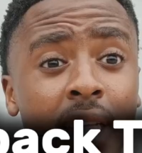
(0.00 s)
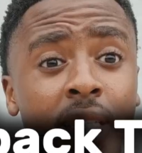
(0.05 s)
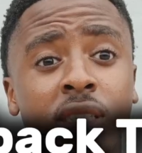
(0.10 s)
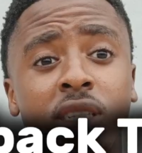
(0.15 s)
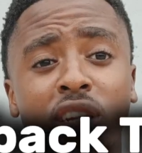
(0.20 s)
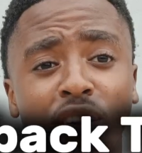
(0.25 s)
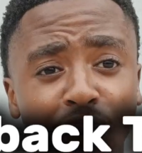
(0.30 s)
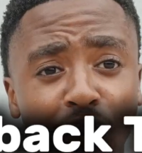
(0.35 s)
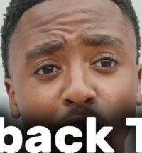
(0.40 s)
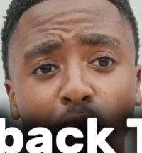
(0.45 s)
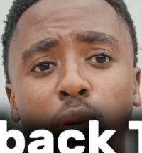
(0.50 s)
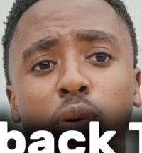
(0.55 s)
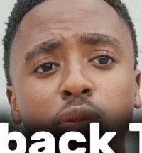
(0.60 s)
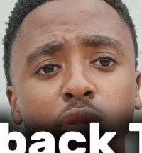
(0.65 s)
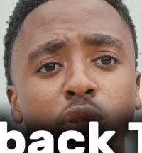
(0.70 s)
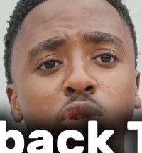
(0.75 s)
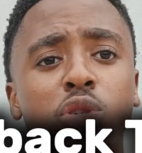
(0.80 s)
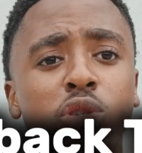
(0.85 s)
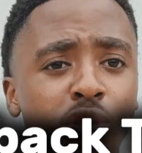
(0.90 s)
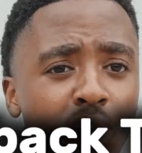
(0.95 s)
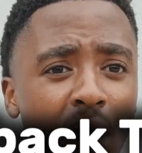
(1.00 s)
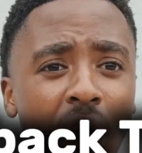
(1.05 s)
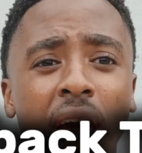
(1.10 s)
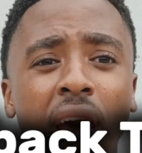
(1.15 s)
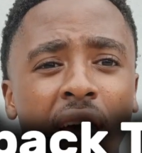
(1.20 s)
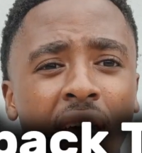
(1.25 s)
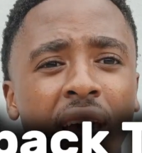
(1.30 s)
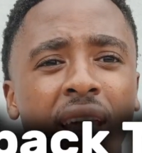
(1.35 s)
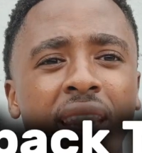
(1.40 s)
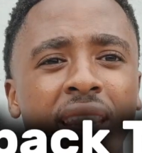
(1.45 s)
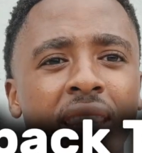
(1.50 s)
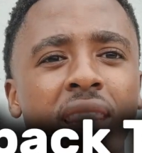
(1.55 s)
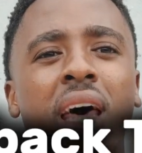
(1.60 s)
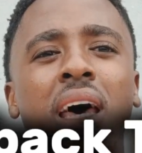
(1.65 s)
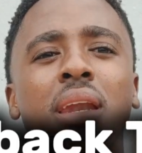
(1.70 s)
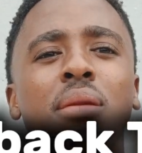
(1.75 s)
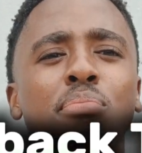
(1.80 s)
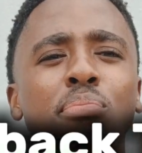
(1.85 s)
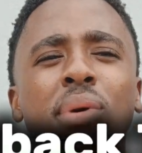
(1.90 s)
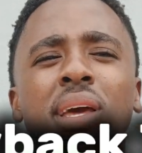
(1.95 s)
difficult to track that
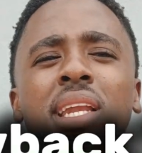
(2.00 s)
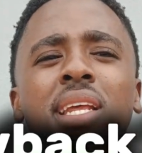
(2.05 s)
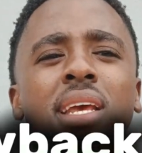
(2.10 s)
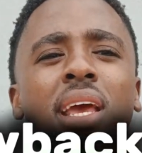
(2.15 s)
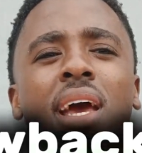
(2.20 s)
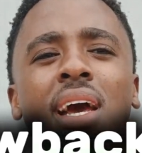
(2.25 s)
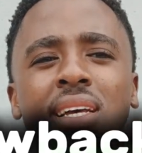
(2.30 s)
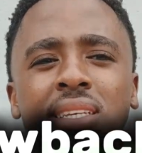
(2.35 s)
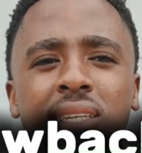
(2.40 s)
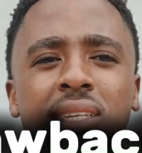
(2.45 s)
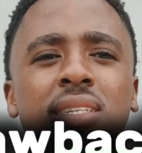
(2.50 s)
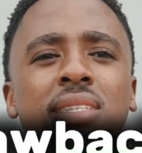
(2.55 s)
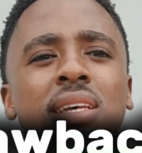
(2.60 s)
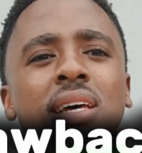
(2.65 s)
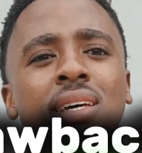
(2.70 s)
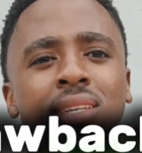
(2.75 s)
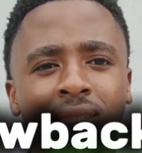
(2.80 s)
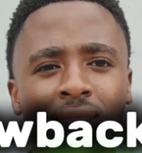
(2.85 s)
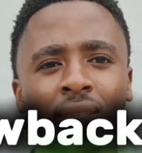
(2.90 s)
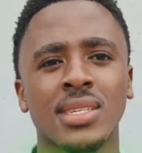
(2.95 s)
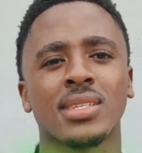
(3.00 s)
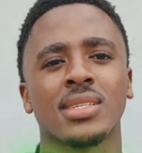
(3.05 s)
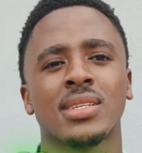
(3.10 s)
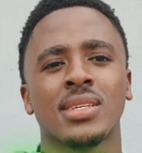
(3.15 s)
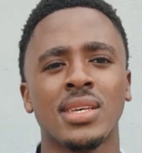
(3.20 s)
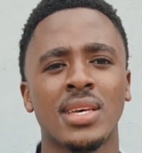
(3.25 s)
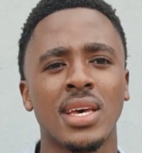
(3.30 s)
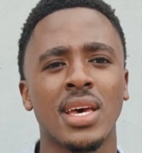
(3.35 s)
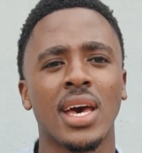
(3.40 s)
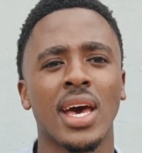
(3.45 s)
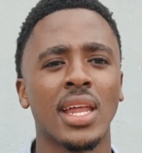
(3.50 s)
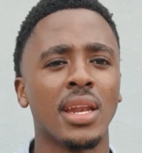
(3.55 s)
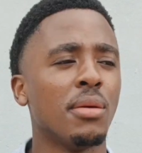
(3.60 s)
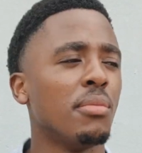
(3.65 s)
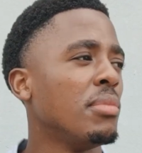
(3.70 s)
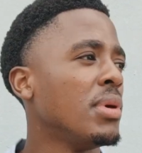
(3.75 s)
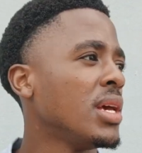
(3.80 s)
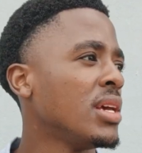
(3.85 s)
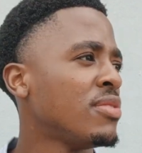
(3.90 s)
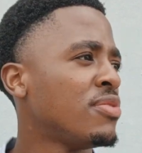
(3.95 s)
many exercises, and it
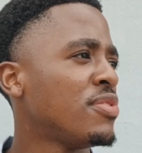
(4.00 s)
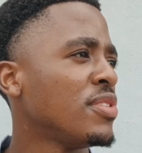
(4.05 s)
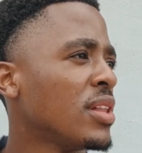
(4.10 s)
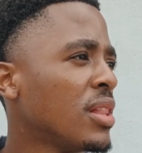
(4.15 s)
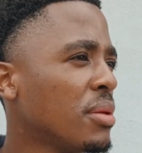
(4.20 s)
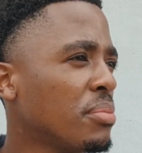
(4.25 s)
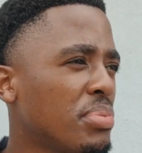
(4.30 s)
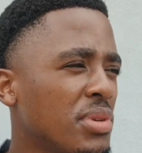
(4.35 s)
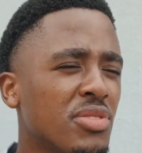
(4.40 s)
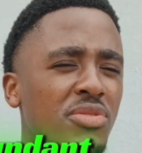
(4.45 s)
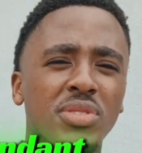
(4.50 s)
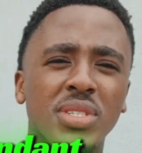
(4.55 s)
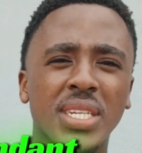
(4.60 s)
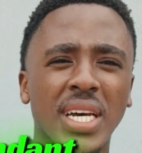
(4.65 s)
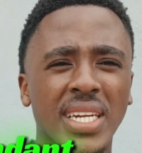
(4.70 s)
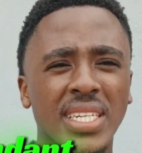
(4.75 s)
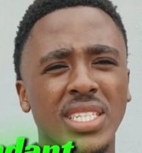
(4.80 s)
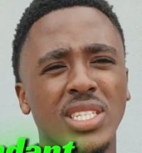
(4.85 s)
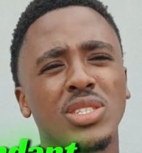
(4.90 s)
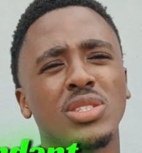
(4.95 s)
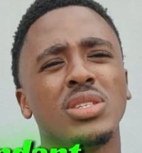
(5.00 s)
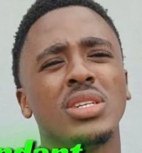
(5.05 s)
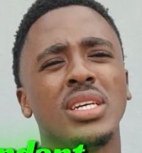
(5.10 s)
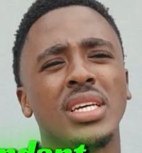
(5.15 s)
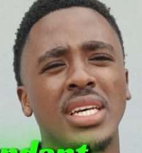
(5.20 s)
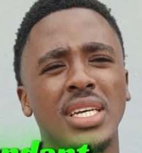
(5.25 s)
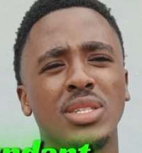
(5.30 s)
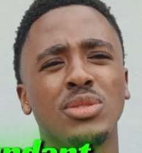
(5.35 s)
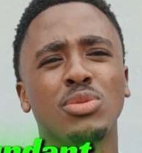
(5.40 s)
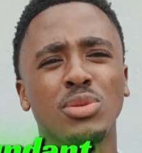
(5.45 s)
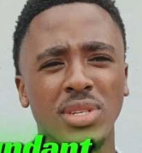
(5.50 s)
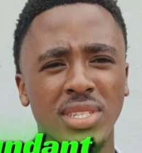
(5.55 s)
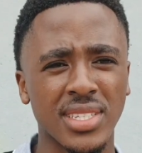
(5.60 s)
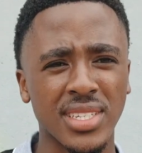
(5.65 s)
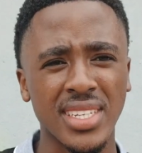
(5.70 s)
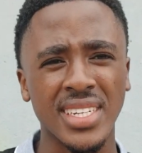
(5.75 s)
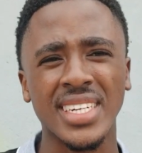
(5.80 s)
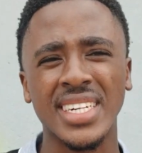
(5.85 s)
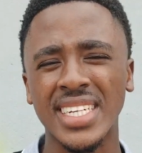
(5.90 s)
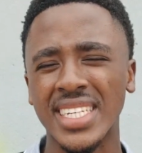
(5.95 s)
may feel a bit redundant to a
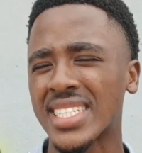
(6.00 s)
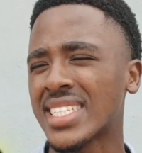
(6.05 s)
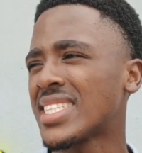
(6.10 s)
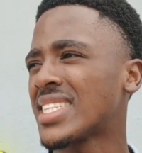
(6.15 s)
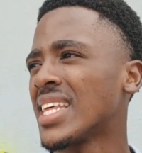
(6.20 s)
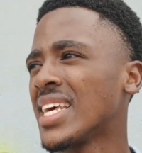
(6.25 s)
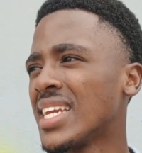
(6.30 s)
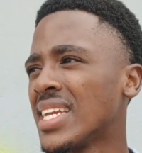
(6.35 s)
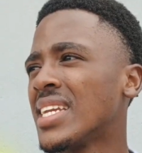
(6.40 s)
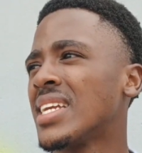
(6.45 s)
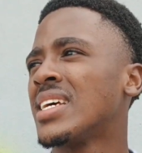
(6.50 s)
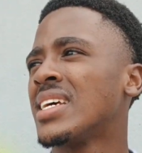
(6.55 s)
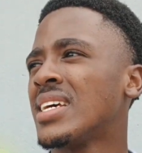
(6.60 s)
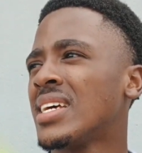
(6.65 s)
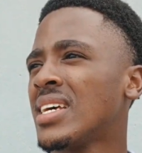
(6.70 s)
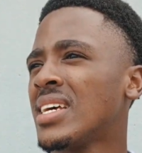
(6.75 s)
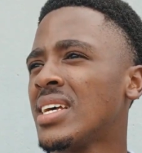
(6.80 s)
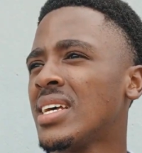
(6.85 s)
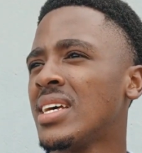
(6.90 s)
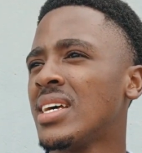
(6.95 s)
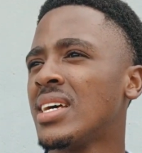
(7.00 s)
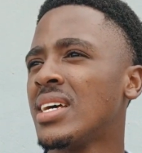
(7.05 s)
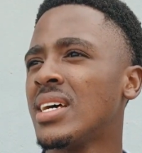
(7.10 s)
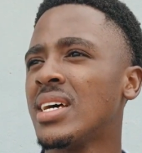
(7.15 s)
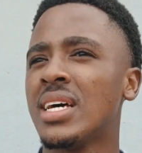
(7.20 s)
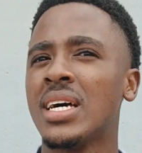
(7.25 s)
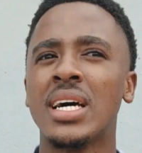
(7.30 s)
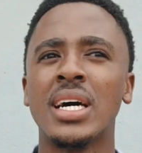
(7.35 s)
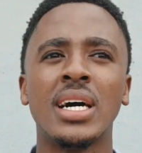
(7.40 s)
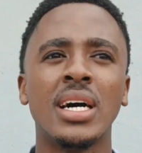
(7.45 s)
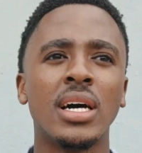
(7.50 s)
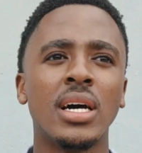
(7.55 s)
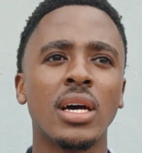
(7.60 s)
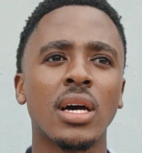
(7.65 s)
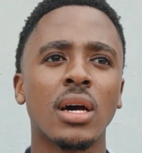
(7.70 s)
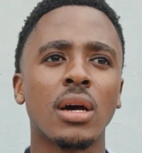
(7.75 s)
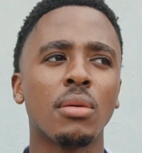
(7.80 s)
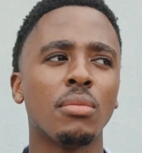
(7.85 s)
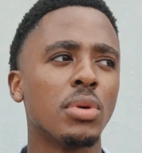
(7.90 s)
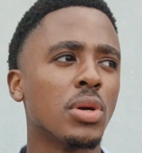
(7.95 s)
certain extent
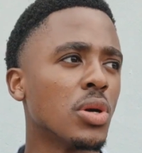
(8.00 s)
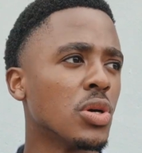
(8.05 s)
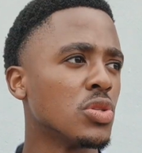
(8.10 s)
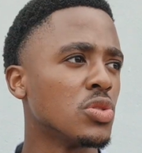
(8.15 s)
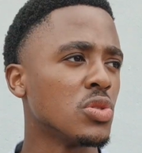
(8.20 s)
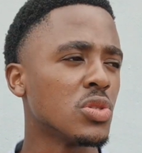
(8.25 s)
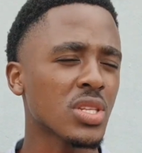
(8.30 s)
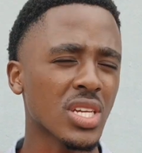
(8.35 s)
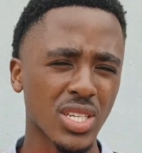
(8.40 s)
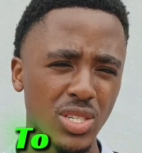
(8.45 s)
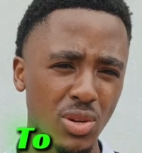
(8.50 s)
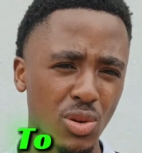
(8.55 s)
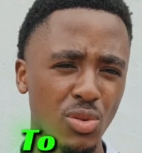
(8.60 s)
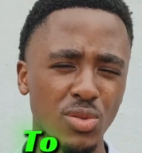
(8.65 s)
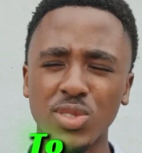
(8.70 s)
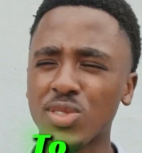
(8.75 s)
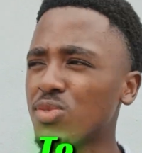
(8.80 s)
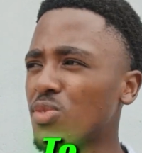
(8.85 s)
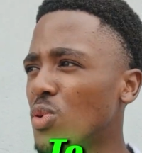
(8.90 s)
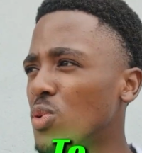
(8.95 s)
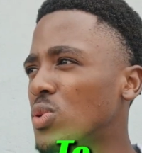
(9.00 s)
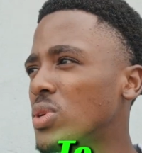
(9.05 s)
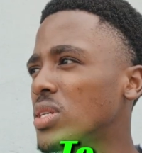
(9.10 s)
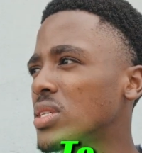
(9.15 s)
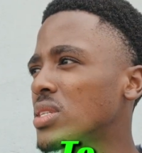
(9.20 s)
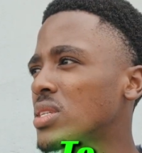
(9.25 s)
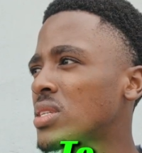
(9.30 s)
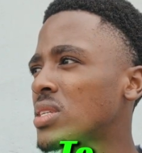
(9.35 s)
because you start to lose focus.